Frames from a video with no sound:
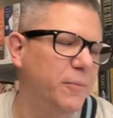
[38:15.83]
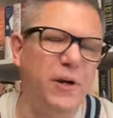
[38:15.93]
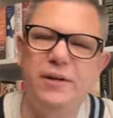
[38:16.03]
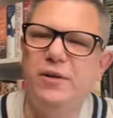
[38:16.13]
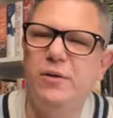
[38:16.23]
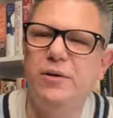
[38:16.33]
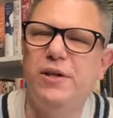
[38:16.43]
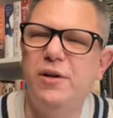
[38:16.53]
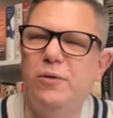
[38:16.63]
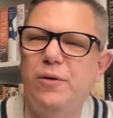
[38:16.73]
But
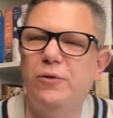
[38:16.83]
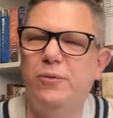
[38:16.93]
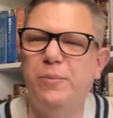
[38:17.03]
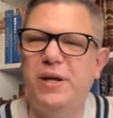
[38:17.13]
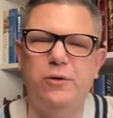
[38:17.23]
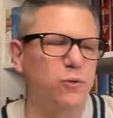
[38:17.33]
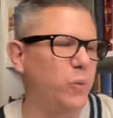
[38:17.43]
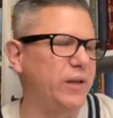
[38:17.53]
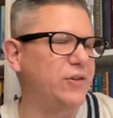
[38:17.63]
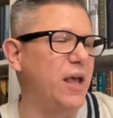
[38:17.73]
you know those beetle's
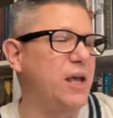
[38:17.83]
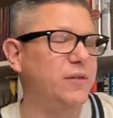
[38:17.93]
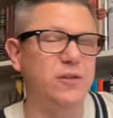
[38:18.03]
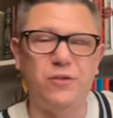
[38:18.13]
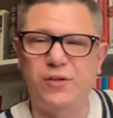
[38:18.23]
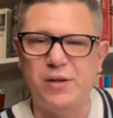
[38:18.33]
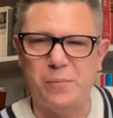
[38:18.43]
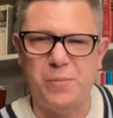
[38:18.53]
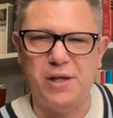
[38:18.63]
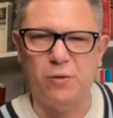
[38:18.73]
wings? Did you see the
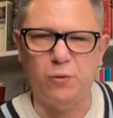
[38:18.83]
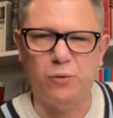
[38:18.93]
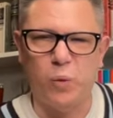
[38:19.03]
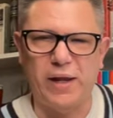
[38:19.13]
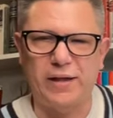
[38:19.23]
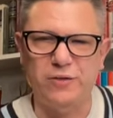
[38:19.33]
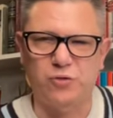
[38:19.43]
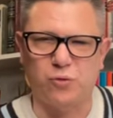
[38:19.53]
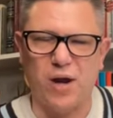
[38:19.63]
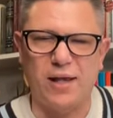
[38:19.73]
beetle's wing
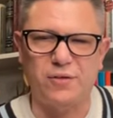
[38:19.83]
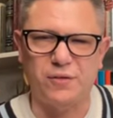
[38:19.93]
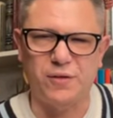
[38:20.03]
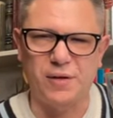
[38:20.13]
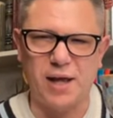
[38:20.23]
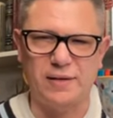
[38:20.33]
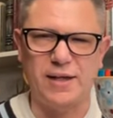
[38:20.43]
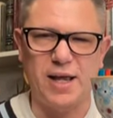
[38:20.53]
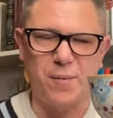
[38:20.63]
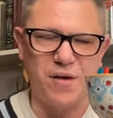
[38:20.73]
dress at
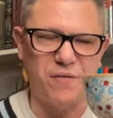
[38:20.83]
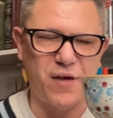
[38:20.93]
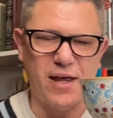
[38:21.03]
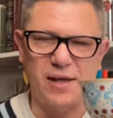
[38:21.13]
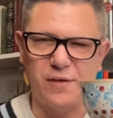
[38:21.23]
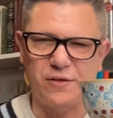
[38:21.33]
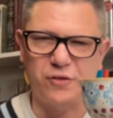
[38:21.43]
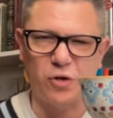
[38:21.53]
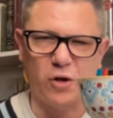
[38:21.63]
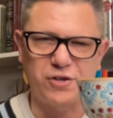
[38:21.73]
the MFA that
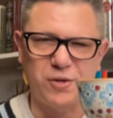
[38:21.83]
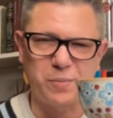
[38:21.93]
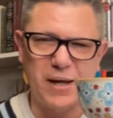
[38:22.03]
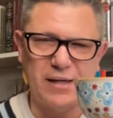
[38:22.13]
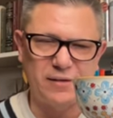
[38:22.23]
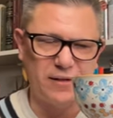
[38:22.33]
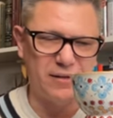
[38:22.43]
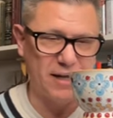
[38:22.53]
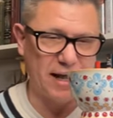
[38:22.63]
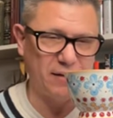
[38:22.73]
Sargent
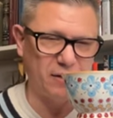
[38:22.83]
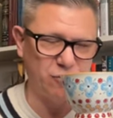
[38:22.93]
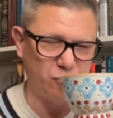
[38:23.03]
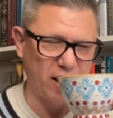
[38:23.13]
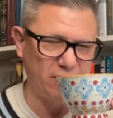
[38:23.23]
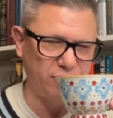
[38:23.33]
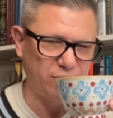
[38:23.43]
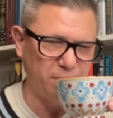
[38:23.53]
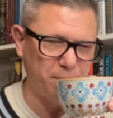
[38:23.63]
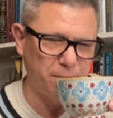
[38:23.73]
painted, and they had the
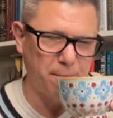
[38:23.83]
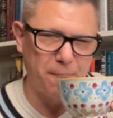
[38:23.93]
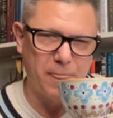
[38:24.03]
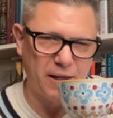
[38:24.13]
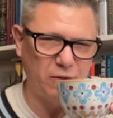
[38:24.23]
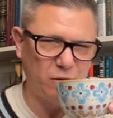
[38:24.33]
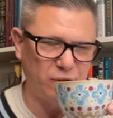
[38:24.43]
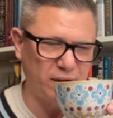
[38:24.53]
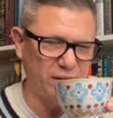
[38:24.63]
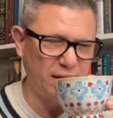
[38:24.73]
dress? It
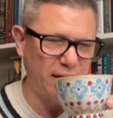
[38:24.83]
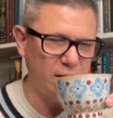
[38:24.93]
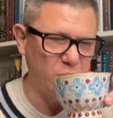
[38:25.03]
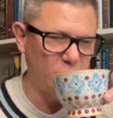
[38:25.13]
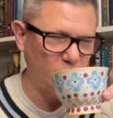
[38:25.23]
looks like that.